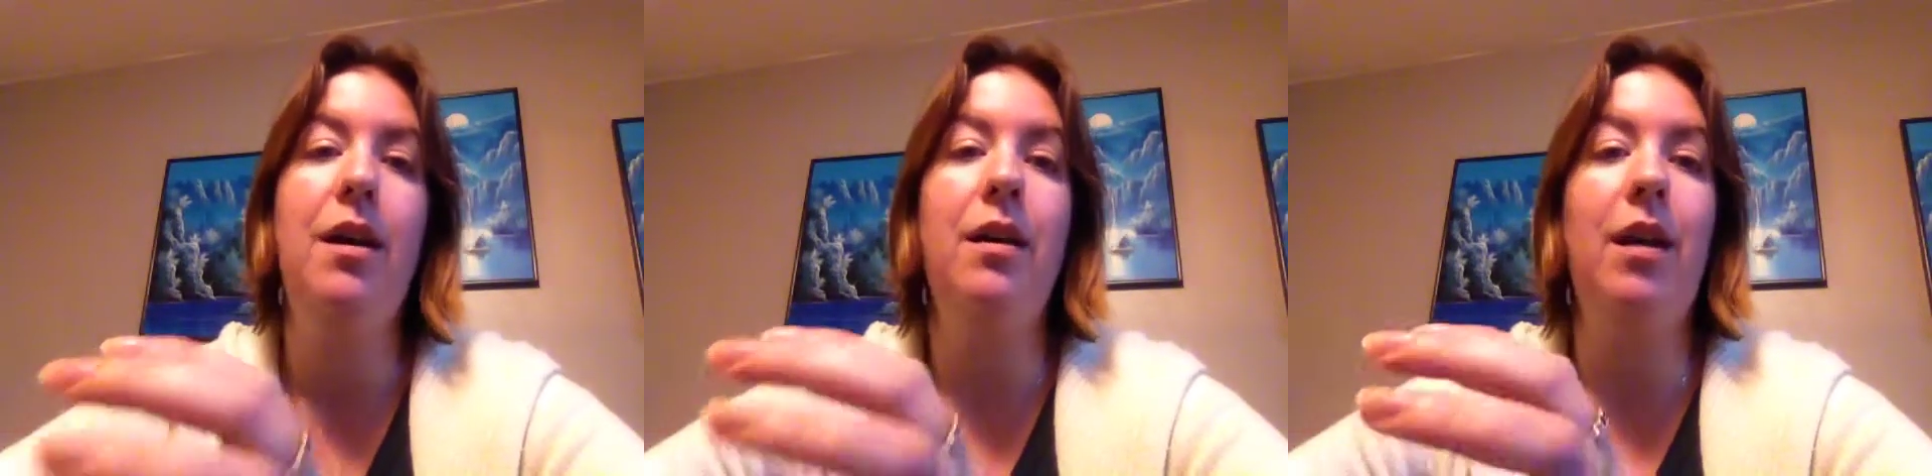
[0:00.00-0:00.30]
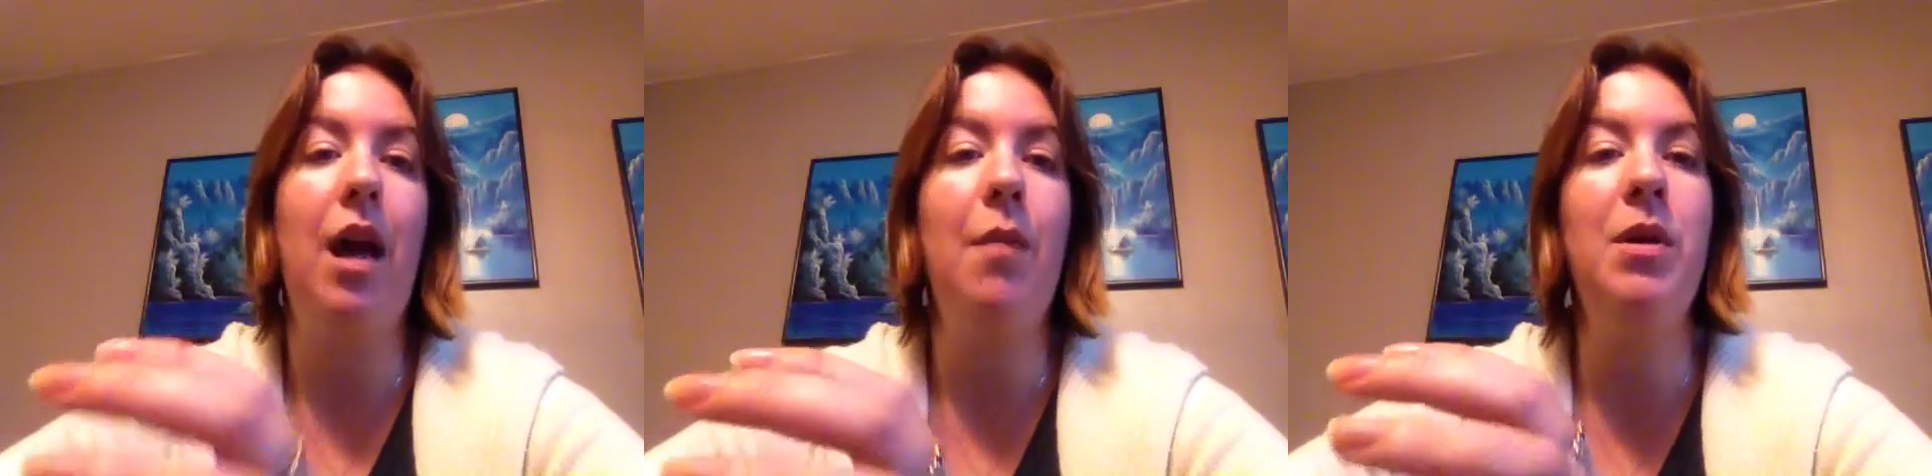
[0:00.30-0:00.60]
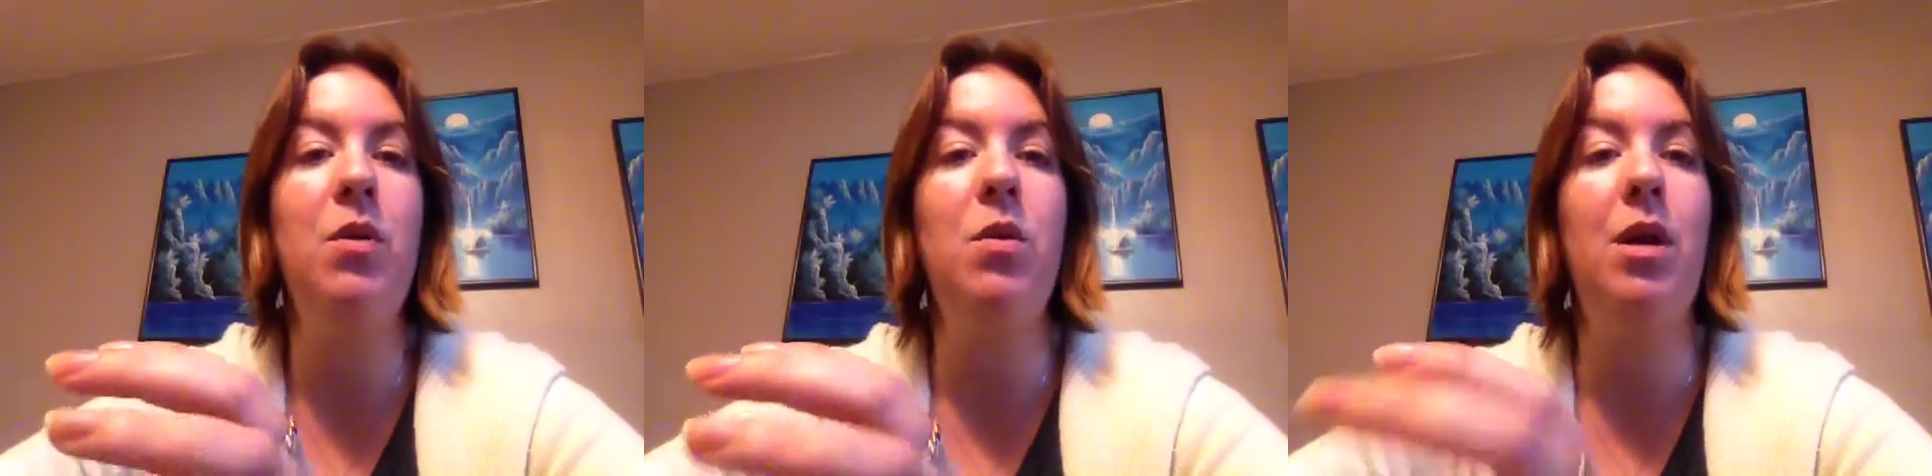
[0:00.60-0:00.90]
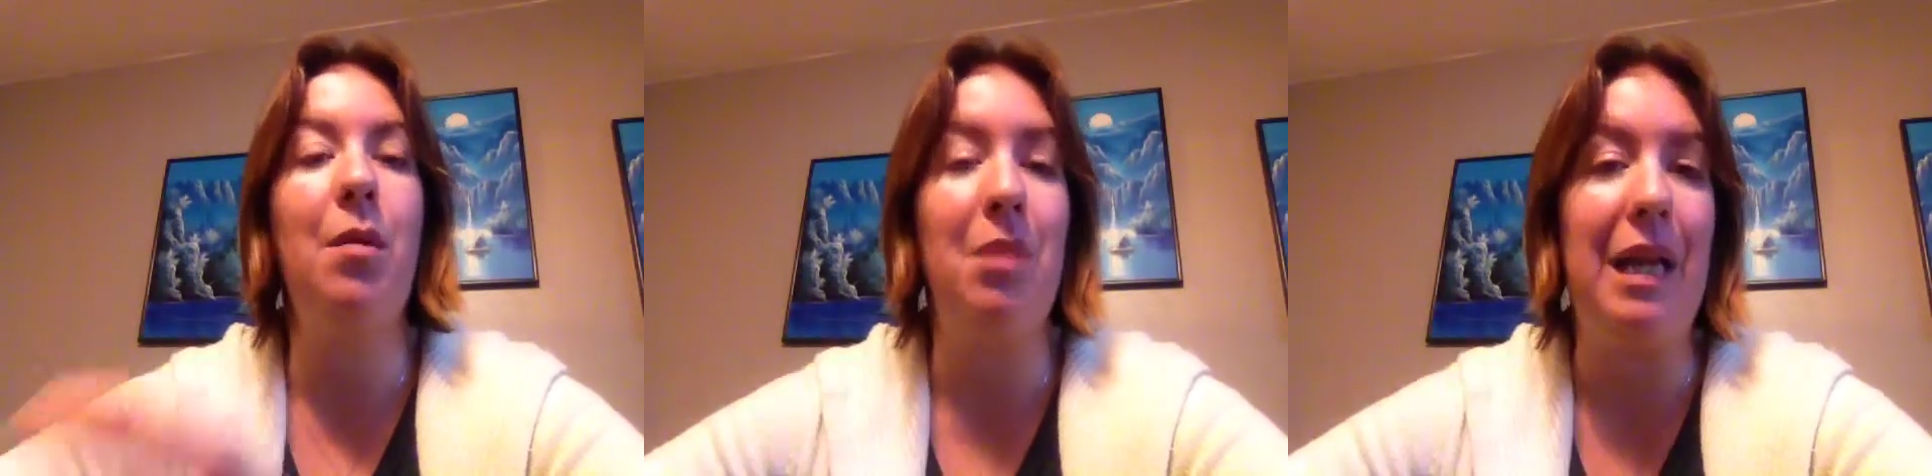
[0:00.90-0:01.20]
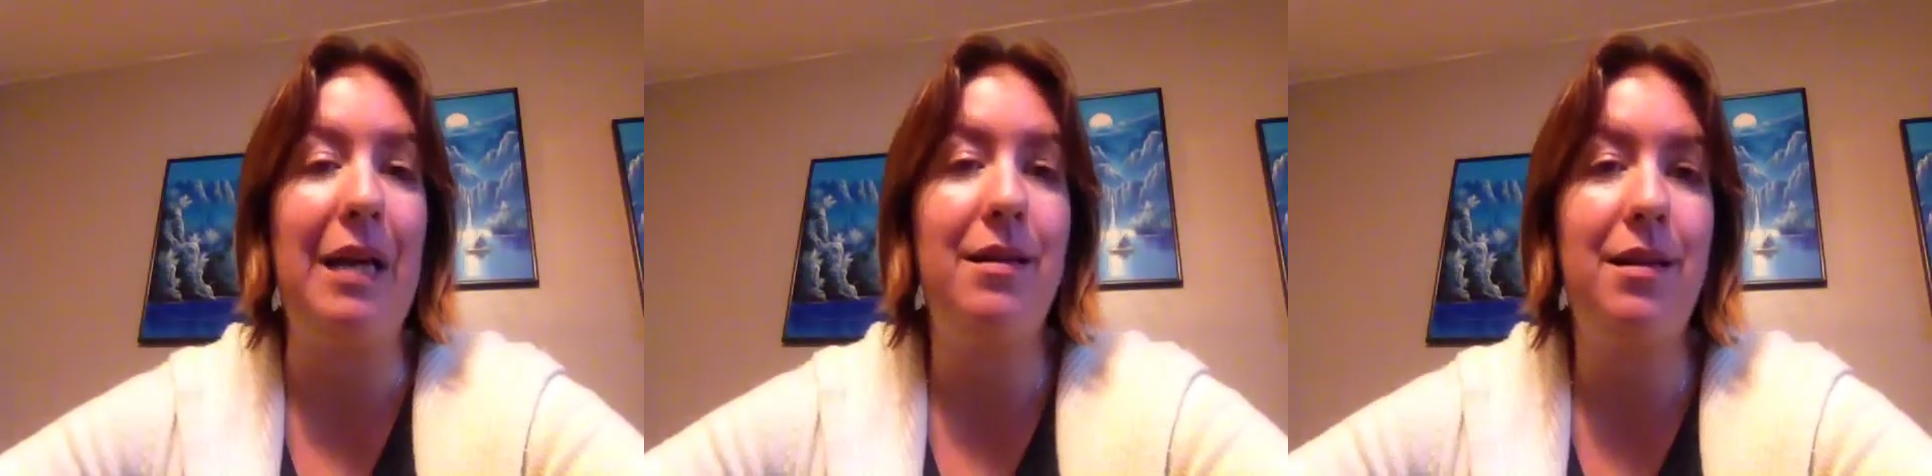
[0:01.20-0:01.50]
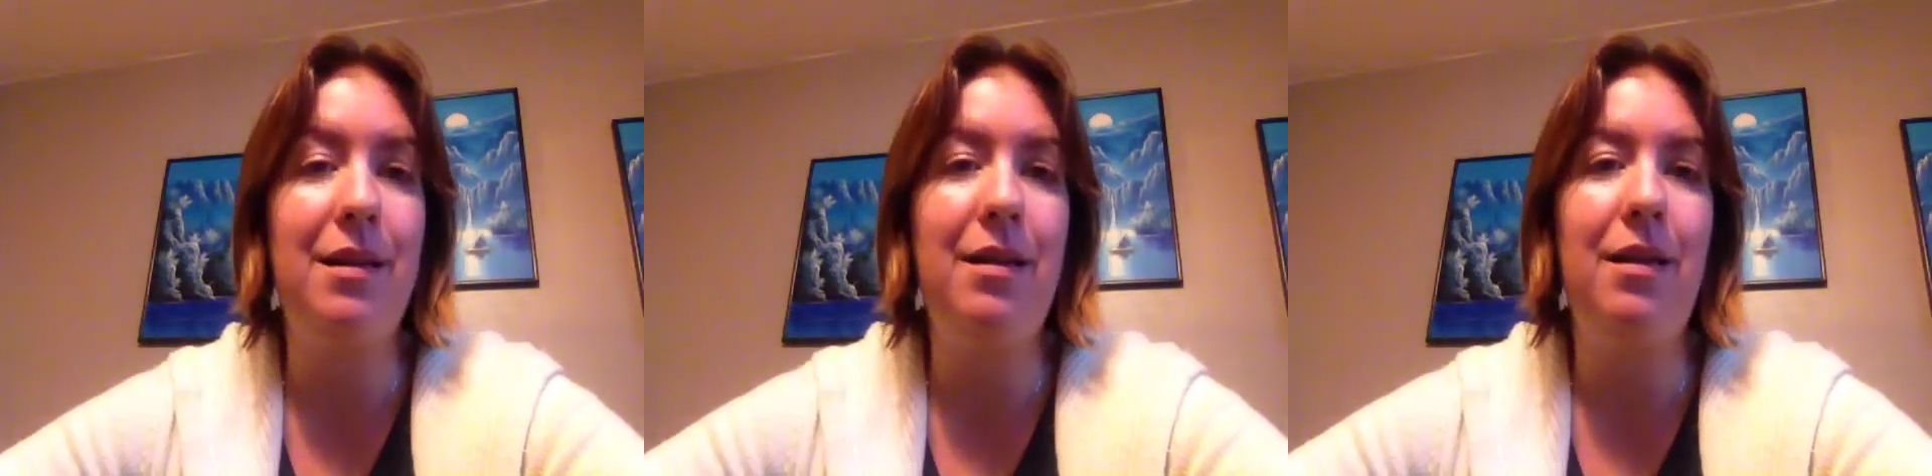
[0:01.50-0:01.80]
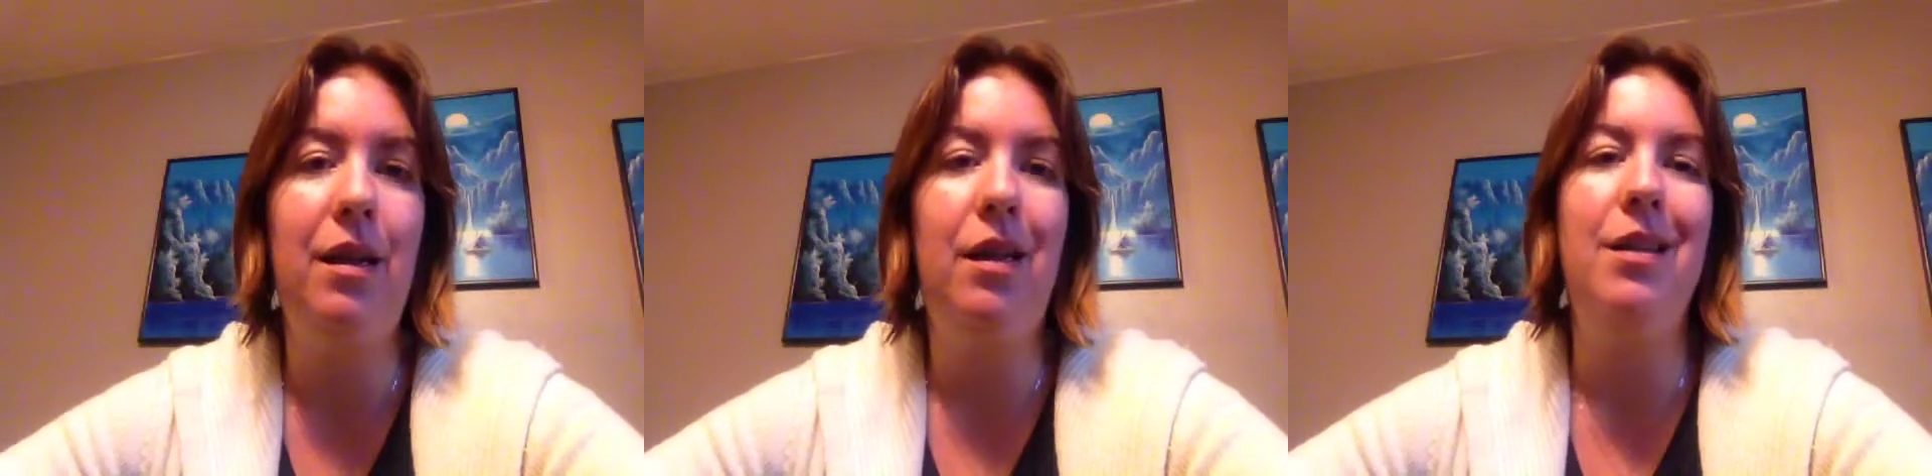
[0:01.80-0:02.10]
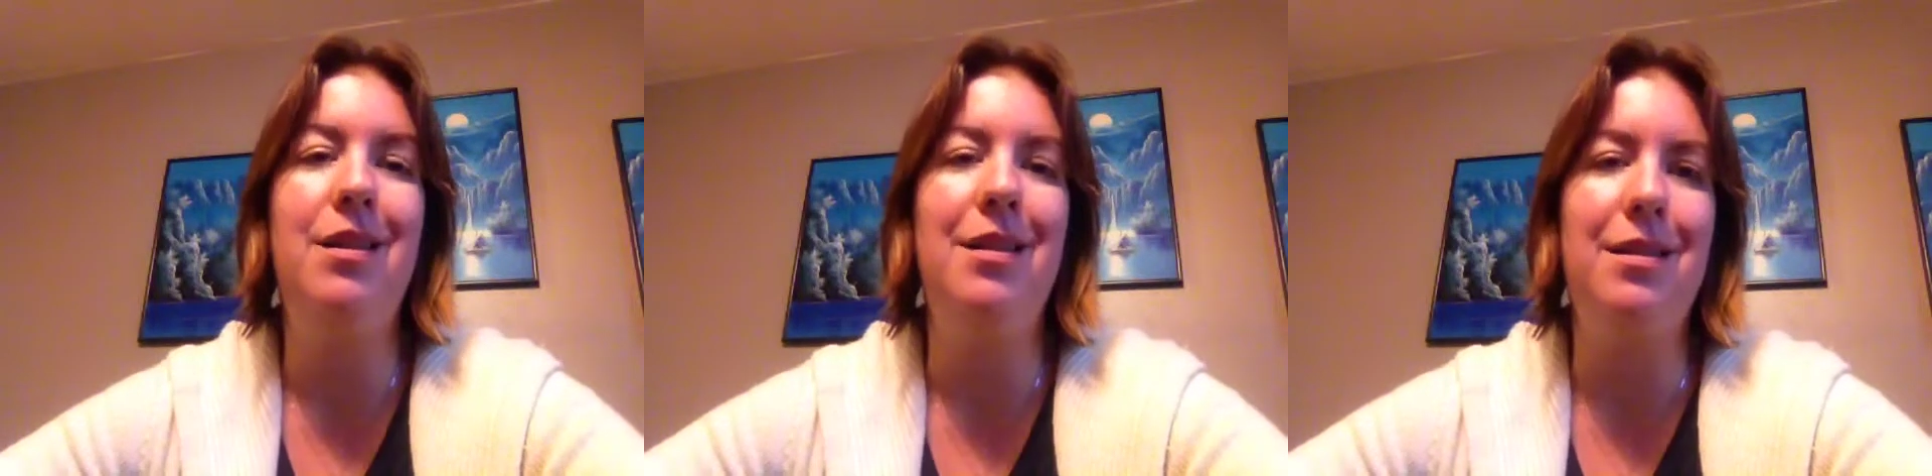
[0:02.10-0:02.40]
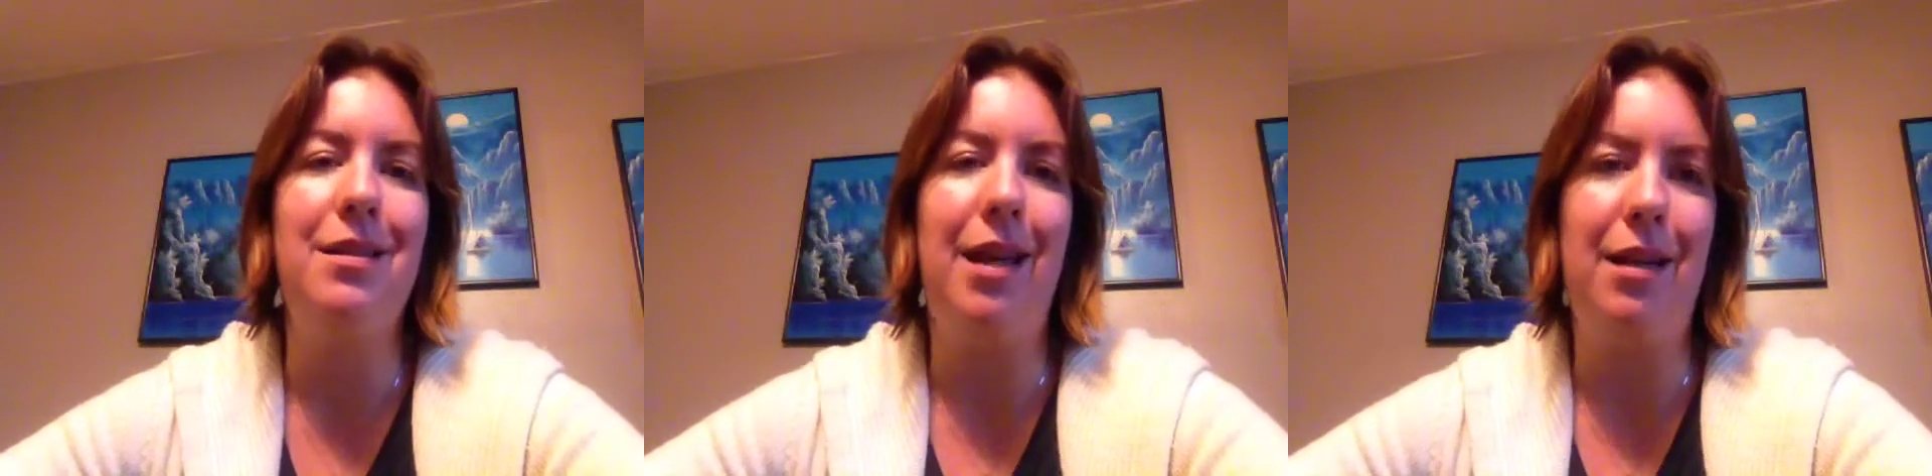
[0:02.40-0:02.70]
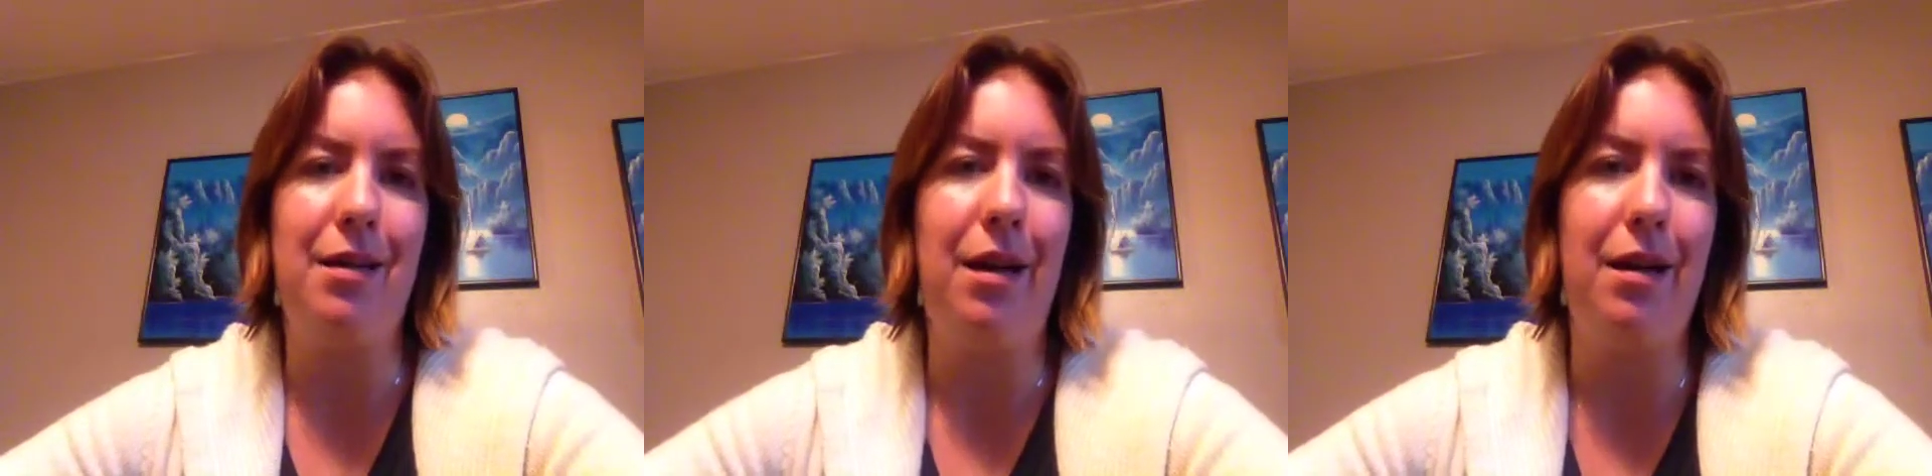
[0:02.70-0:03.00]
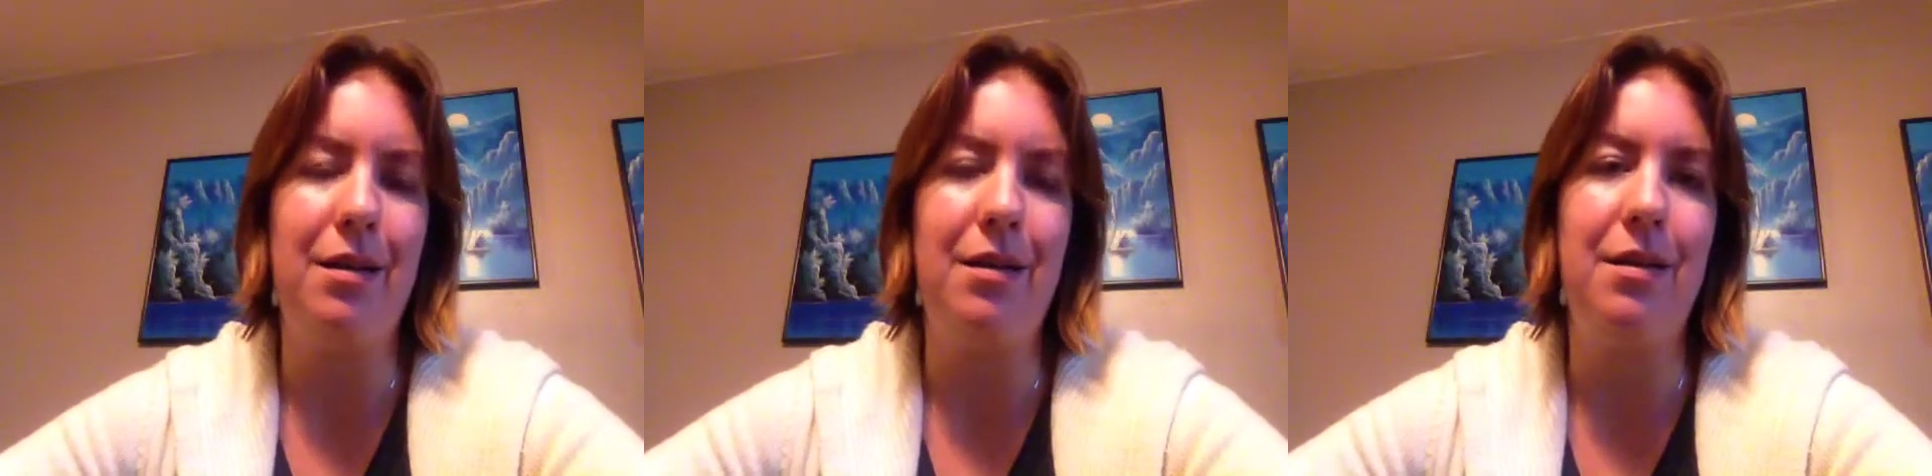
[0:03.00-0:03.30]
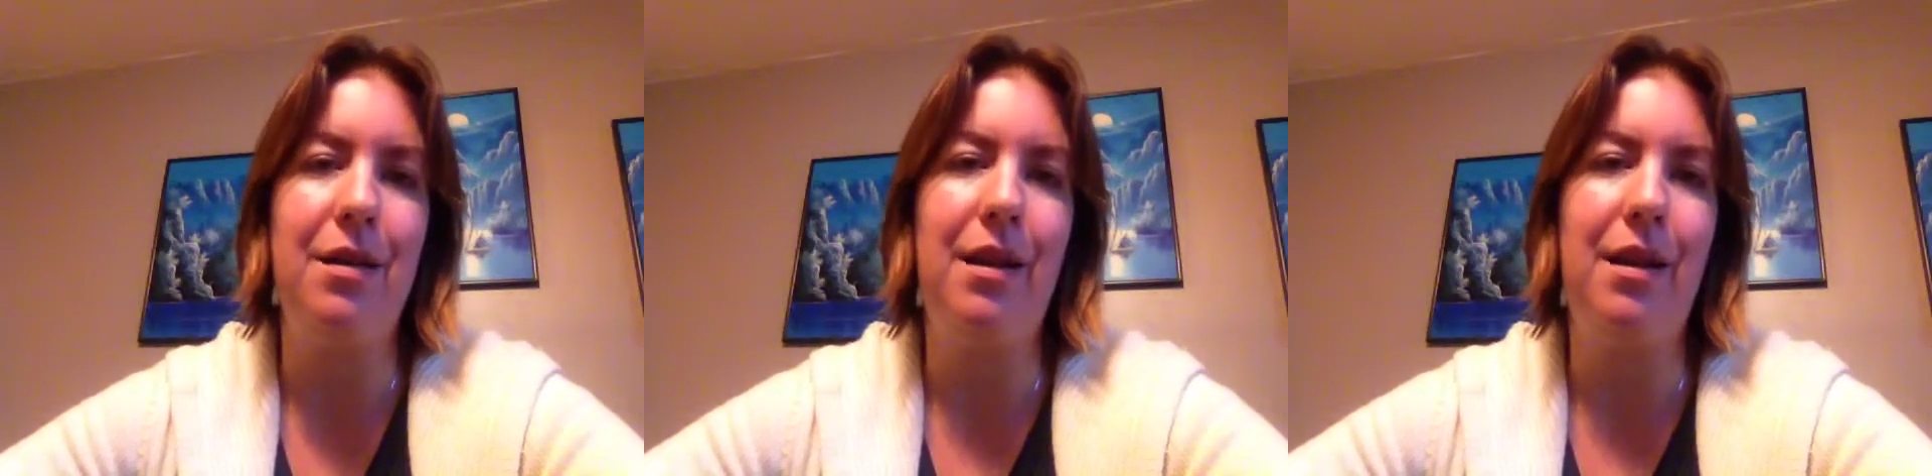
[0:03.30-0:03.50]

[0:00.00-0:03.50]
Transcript: chemical complexity, dislike toxins.